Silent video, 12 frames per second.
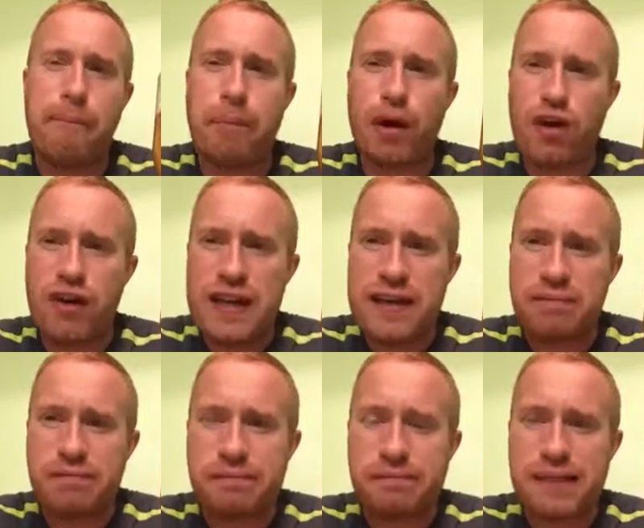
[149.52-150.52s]
buttery
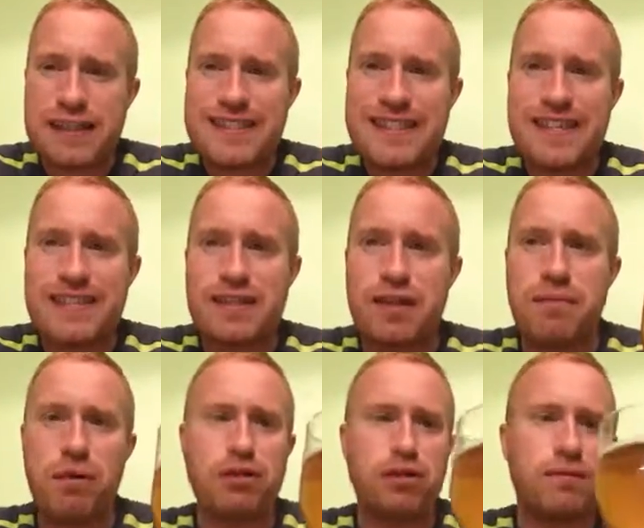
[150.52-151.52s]
taste of the
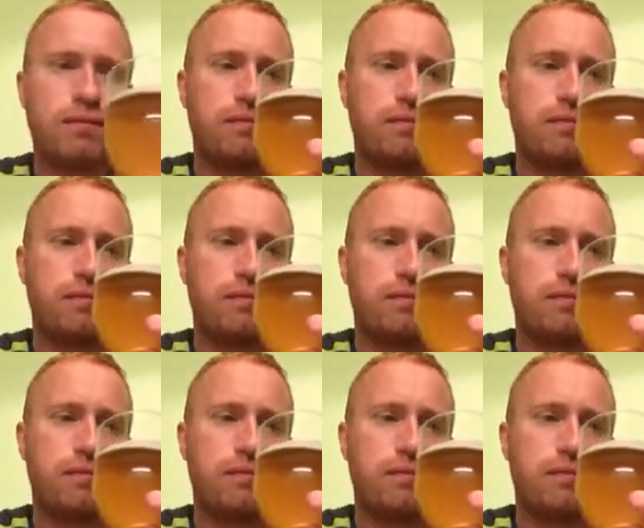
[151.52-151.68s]
malt.